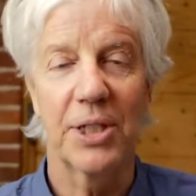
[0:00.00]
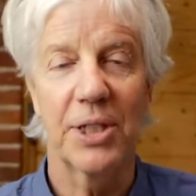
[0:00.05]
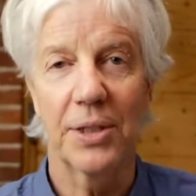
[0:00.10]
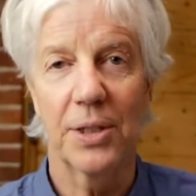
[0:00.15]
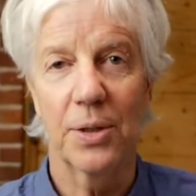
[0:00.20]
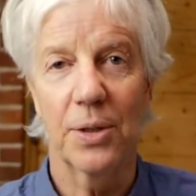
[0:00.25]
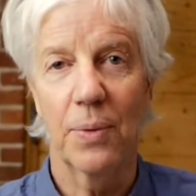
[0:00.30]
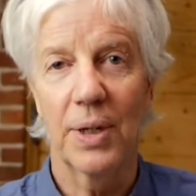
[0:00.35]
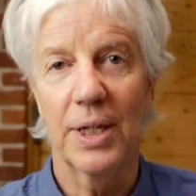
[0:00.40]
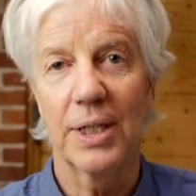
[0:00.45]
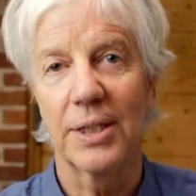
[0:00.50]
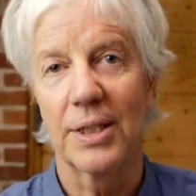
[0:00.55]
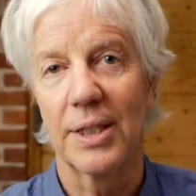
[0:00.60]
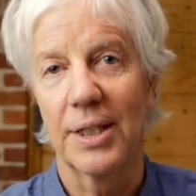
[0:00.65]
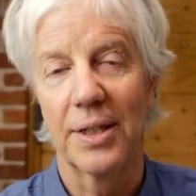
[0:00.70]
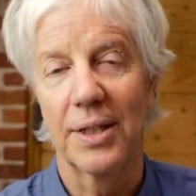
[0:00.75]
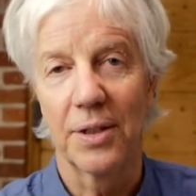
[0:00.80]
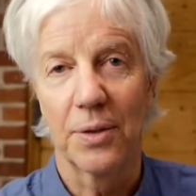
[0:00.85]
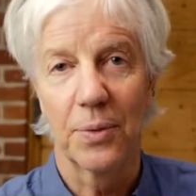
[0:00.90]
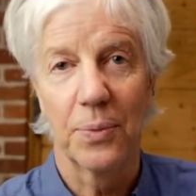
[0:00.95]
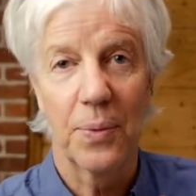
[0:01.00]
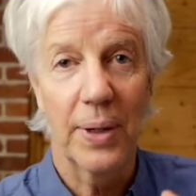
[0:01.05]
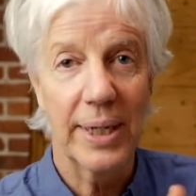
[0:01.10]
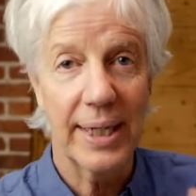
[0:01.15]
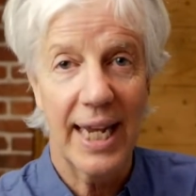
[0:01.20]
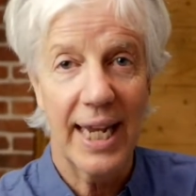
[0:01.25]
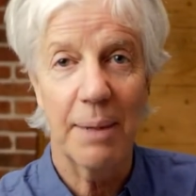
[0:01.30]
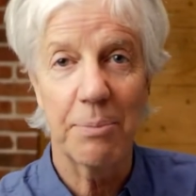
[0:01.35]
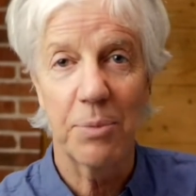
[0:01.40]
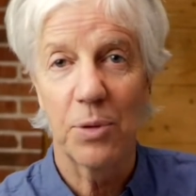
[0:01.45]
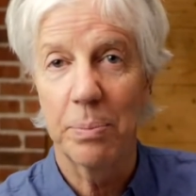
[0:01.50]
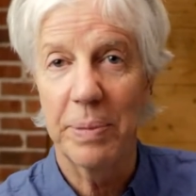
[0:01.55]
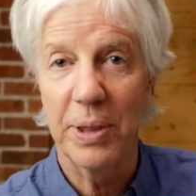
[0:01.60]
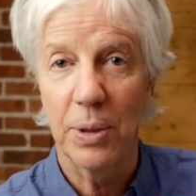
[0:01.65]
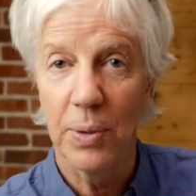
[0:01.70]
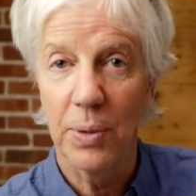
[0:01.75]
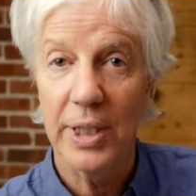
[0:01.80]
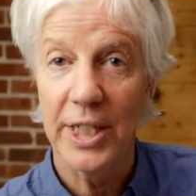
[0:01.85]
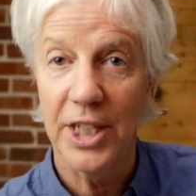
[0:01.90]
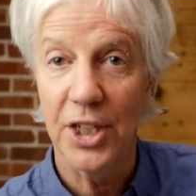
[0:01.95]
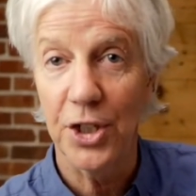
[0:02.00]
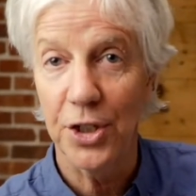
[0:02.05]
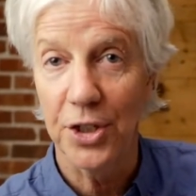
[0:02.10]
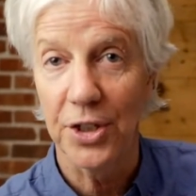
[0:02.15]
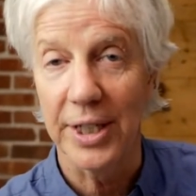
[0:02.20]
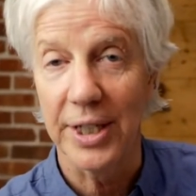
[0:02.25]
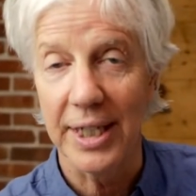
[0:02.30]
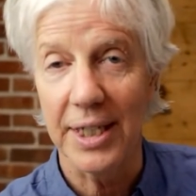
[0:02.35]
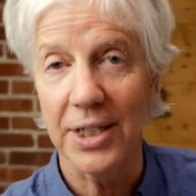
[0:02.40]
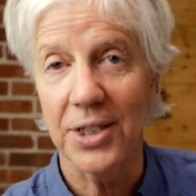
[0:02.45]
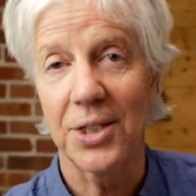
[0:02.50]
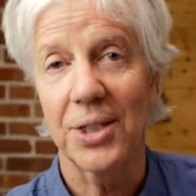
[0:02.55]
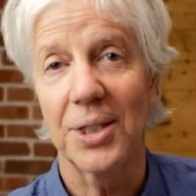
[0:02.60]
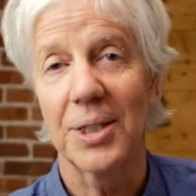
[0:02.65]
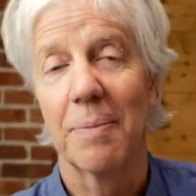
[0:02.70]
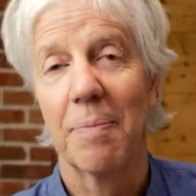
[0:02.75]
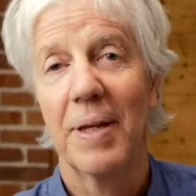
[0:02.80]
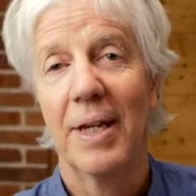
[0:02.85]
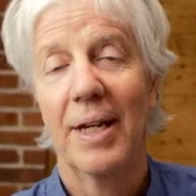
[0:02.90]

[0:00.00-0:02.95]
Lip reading: Either one camp will be really curious,